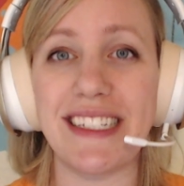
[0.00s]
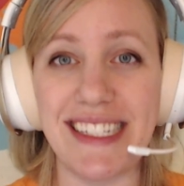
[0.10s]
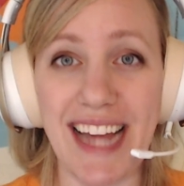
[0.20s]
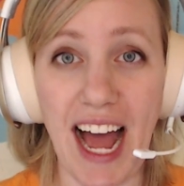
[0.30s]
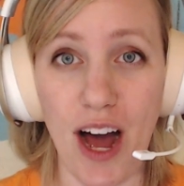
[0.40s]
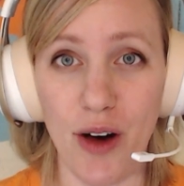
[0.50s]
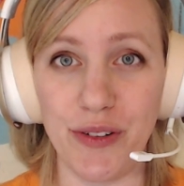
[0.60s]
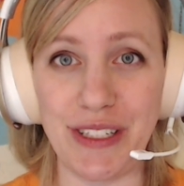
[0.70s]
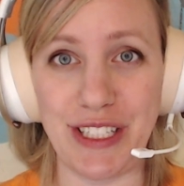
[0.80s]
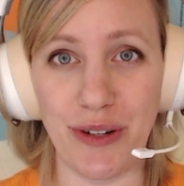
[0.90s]

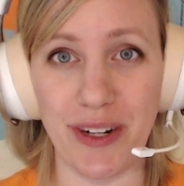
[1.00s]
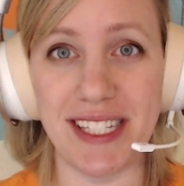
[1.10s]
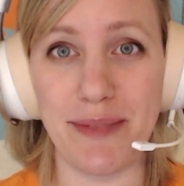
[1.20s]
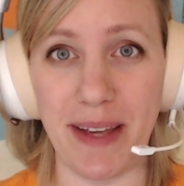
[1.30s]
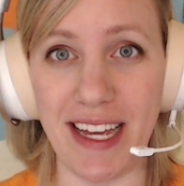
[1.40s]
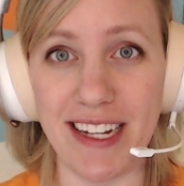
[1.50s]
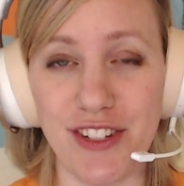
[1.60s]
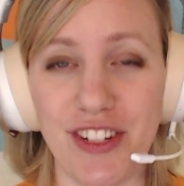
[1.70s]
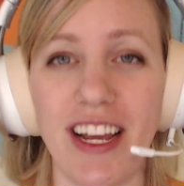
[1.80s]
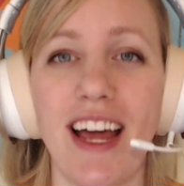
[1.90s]
down your speech
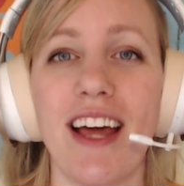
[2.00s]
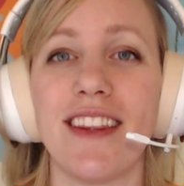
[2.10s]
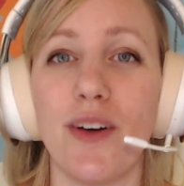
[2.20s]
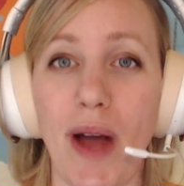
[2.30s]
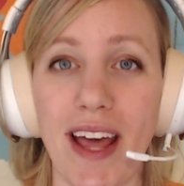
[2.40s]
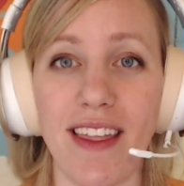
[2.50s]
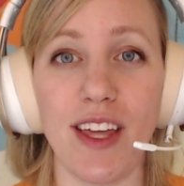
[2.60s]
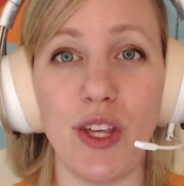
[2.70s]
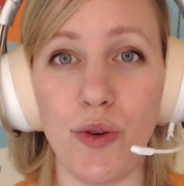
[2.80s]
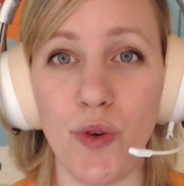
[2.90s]
the way that
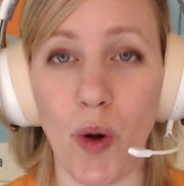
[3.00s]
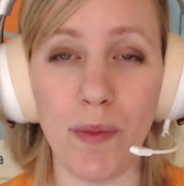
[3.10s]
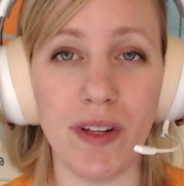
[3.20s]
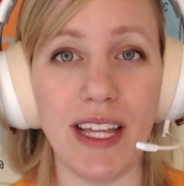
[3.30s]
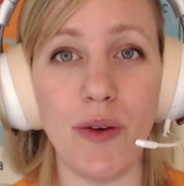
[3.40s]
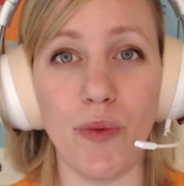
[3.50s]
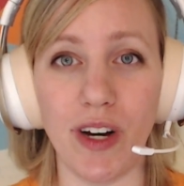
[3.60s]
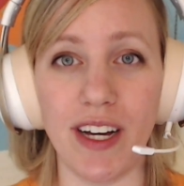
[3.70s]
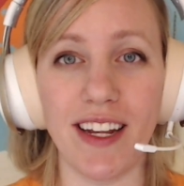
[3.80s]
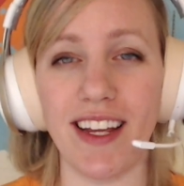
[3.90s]
you normally
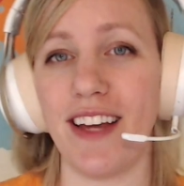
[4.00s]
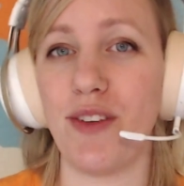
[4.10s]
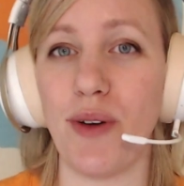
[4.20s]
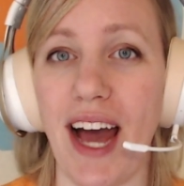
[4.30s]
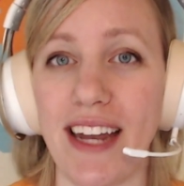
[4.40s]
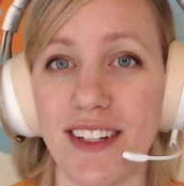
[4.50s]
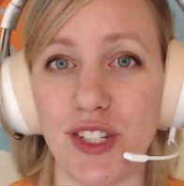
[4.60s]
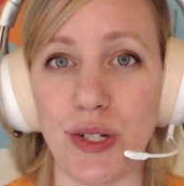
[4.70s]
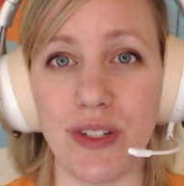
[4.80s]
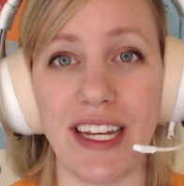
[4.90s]
would if you had a
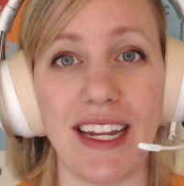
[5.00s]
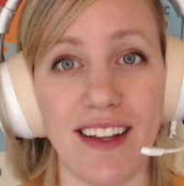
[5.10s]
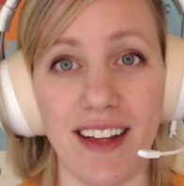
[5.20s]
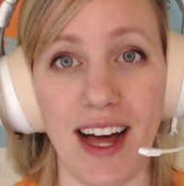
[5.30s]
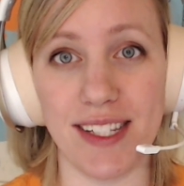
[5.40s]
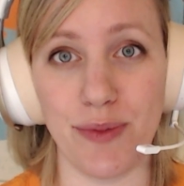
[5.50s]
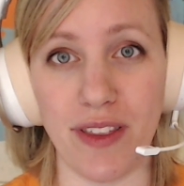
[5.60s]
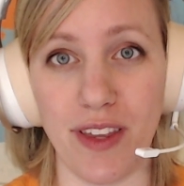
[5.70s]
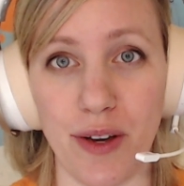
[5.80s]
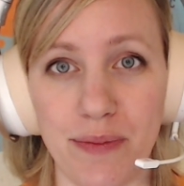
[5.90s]
student in class with
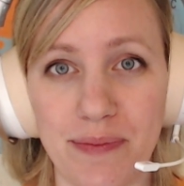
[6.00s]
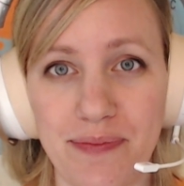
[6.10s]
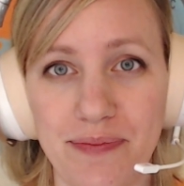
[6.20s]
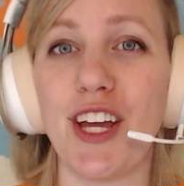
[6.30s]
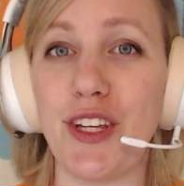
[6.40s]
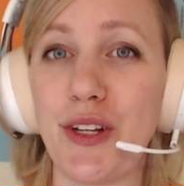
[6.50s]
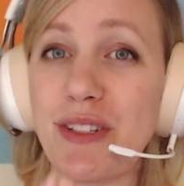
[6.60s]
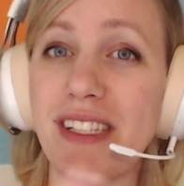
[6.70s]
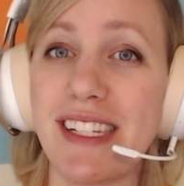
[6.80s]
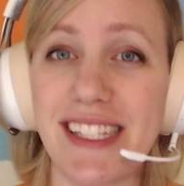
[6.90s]
you. Use
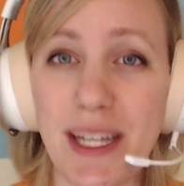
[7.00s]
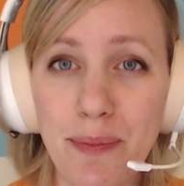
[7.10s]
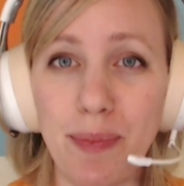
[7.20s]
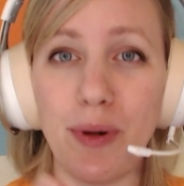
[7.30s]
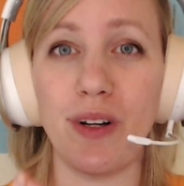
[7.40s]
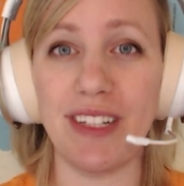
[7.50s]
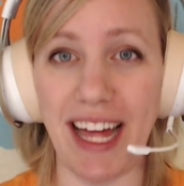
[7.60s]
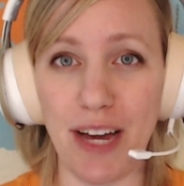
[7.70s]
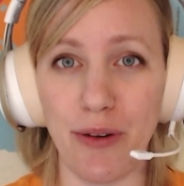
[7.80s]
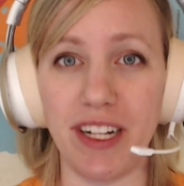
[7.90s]
simple
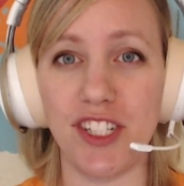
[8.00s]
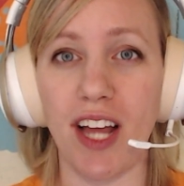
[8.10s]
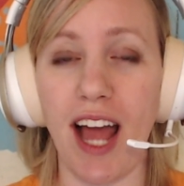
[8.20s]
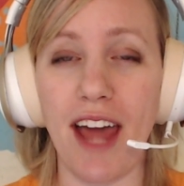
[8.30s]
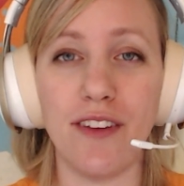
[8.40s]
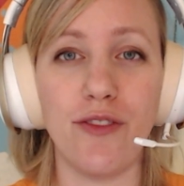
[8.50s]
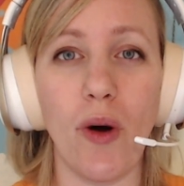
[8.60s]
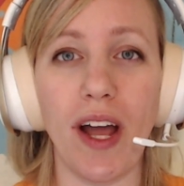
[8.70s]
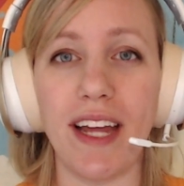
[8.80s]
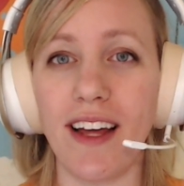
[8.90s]
language and
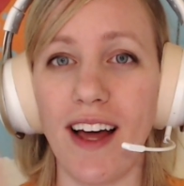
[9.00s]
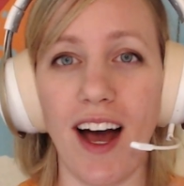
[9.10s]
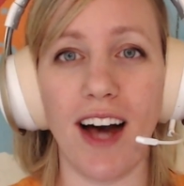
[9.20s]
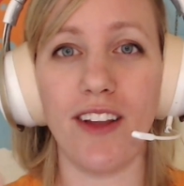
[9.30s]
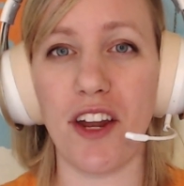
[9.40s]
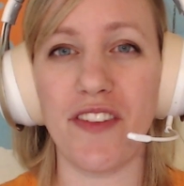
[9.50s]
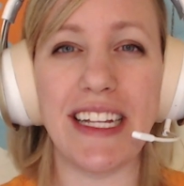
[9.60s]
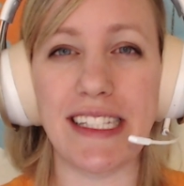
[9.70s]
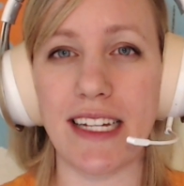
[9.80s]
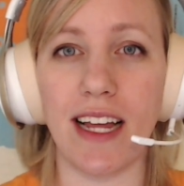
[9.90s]
avoid a lot of
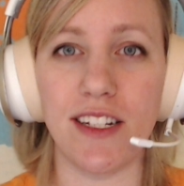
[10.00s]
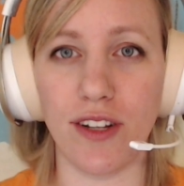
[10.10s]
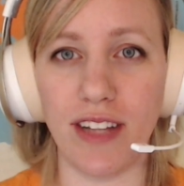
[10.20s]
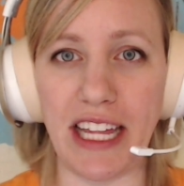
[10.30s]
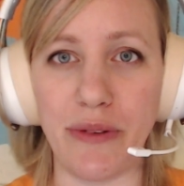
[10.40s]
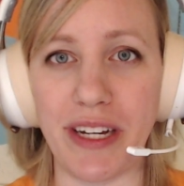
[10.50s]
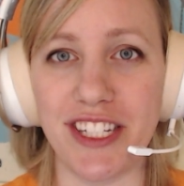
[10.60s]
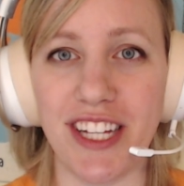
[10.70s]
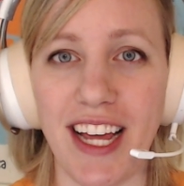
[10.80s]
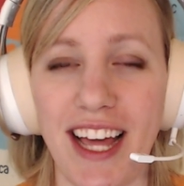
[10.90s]
incidental
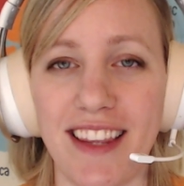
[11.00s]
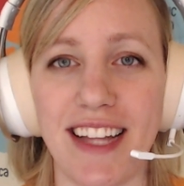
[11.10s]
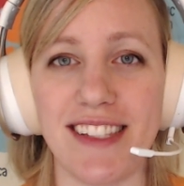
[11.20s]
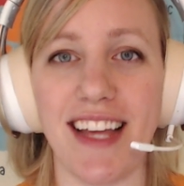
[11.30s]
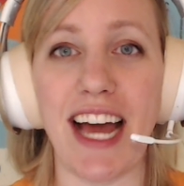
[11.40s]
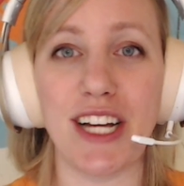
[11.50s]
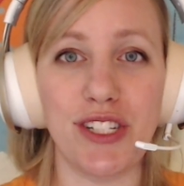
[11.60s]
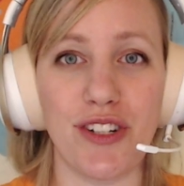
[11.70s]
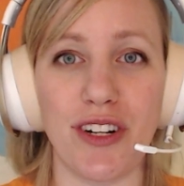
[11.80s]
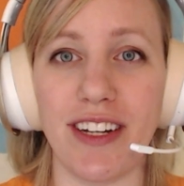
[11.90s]
language. That's
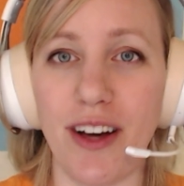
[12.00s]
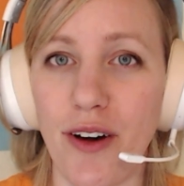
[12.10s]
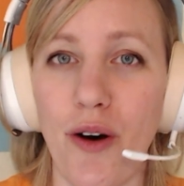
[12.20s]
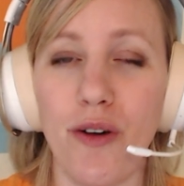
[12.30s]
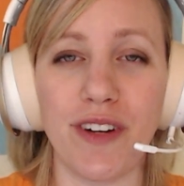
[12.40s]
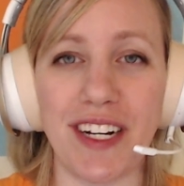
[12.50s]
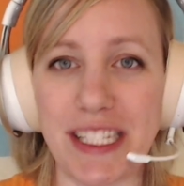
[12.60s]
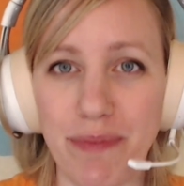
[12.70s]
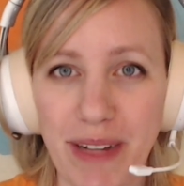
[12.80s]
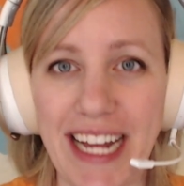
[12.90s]
extra
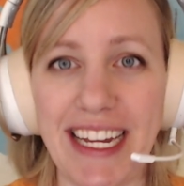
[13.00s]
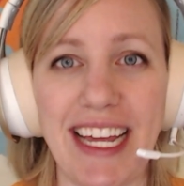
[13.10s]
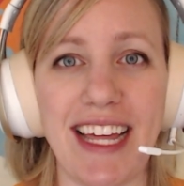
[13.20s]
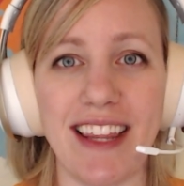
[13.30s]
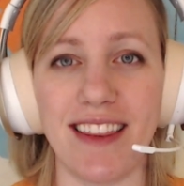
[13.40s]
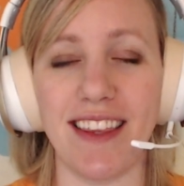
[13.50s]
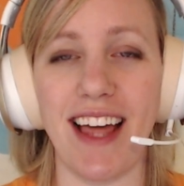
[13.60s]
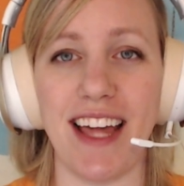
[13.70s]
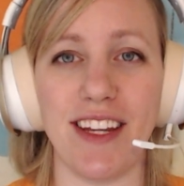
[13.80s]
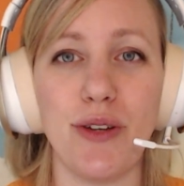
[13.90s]
over-explaining
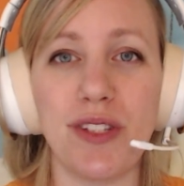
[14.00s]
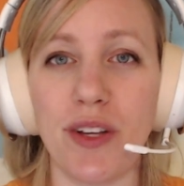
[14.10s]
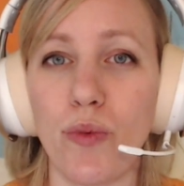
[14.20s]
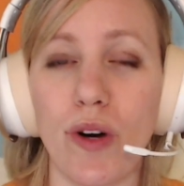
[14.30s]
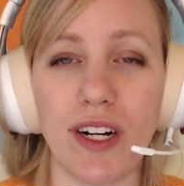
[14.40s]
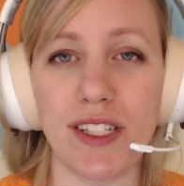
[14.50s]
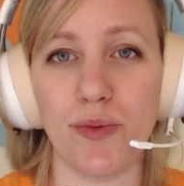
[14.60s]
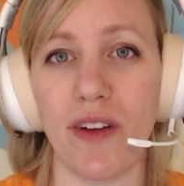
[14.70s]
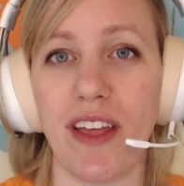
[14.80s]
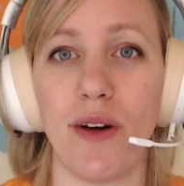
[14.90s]
and using words
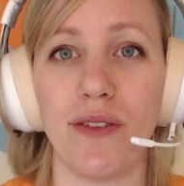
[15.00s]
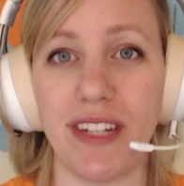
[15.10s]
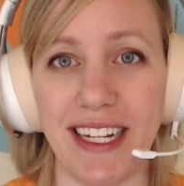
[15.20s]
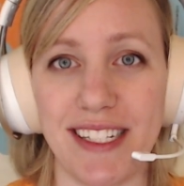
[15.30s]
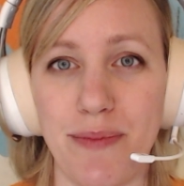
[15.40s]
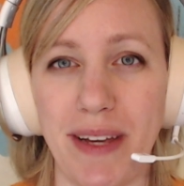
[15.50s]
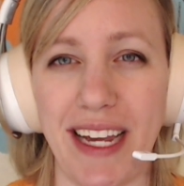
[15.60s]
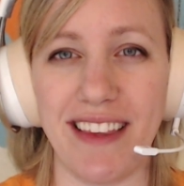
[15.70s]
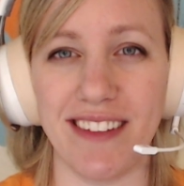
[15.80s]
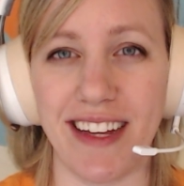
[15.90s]
where they don't need to be
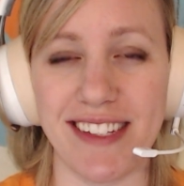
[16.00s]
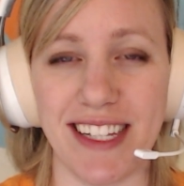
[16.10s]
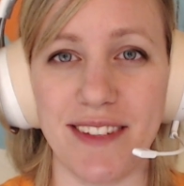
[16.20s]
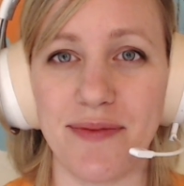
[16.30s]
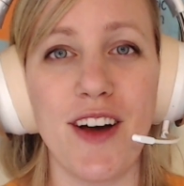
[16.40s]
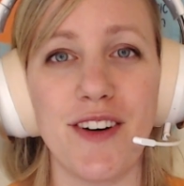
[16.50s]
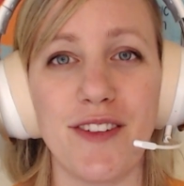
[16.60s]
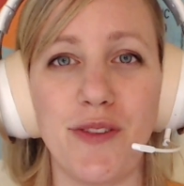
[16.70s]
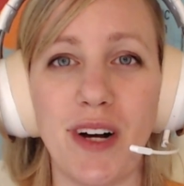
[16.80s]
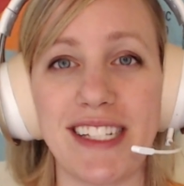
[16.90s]
in the lesson.
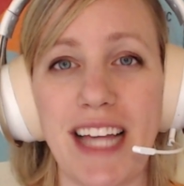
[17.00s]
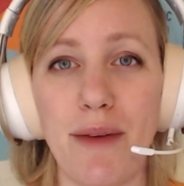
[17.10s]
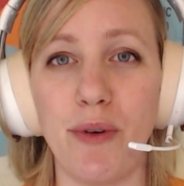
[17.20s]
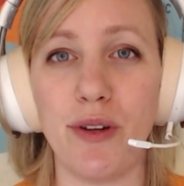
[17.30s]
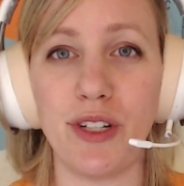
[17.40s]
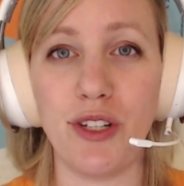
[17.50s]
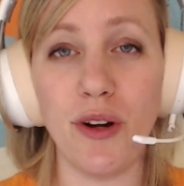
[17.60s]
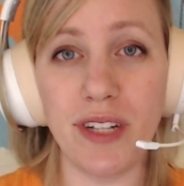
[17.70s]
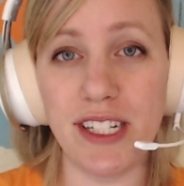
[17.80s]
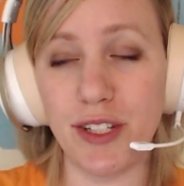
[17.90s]
For example, you don't
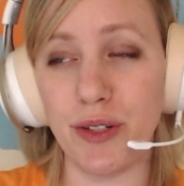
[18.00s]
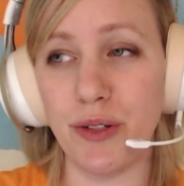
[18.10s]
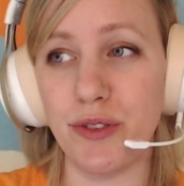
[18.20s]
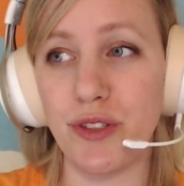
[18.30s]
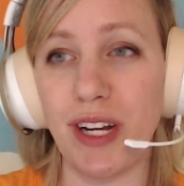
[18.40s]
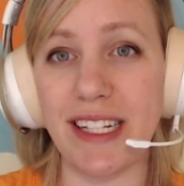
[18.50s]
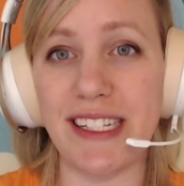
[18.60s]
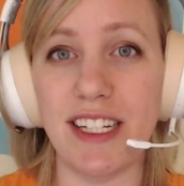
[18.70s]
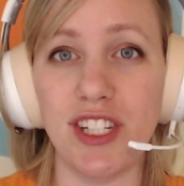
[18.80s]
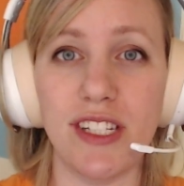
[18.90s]
need to
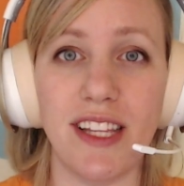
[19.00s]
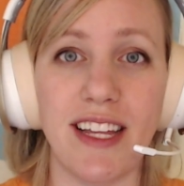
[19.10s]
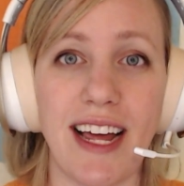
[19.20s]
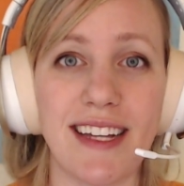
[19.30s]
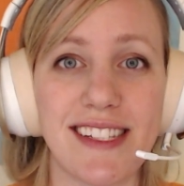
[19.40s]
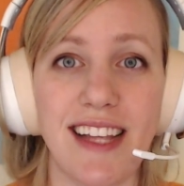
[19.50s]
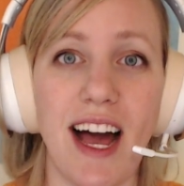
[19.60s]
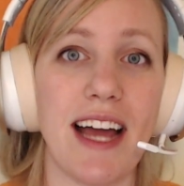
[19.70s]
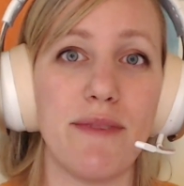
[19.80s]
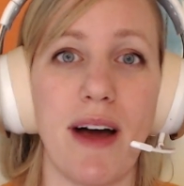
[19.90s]
transition to the next
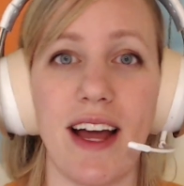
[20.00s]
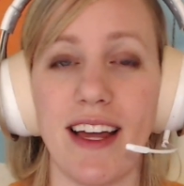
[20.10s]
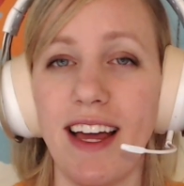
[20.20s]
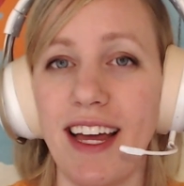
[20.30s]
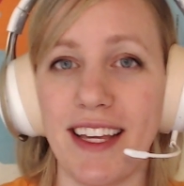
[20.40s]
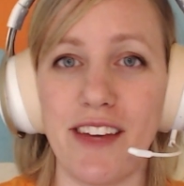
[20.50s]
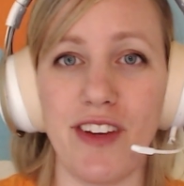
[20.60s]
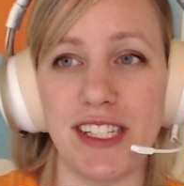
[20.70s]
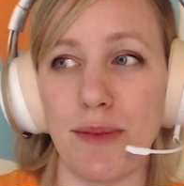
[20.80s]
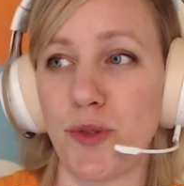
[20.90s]
slide by giving
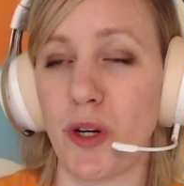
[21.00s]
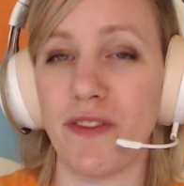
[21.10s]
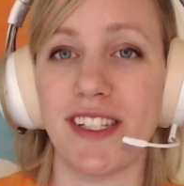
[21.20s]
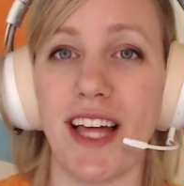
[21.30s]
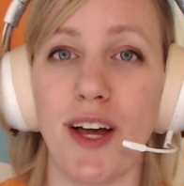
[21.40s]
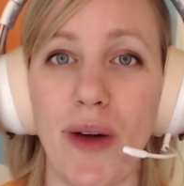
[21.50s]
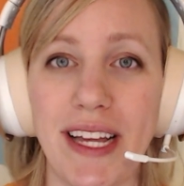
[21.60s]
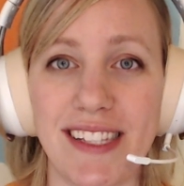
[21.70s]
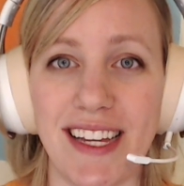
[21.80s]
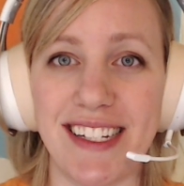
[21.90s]
some sort of a
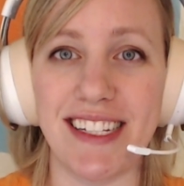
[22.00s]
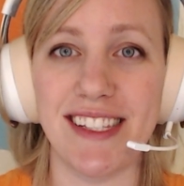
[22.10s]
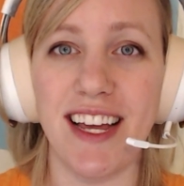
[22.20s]
segue sentence.